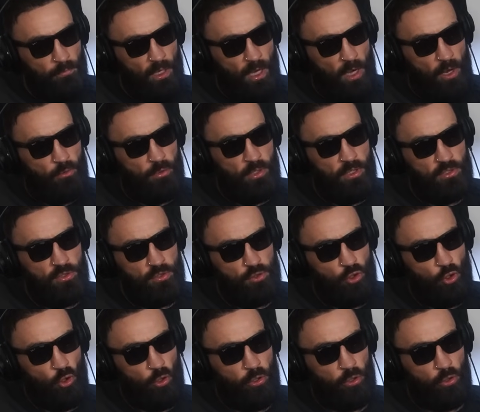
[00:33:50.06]
How does
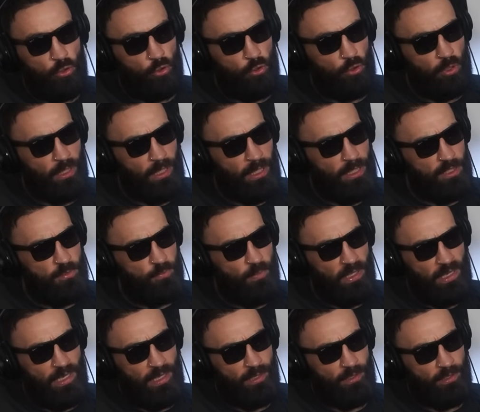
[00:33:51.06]
John do against
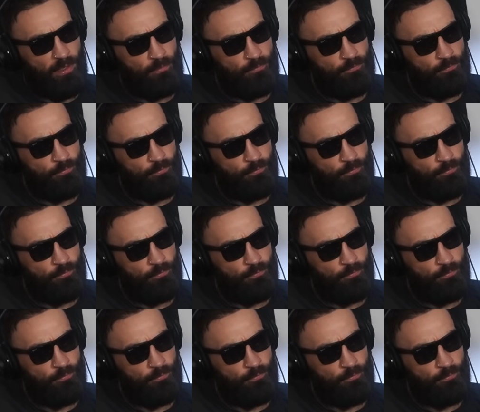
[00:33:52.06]
Pereira then?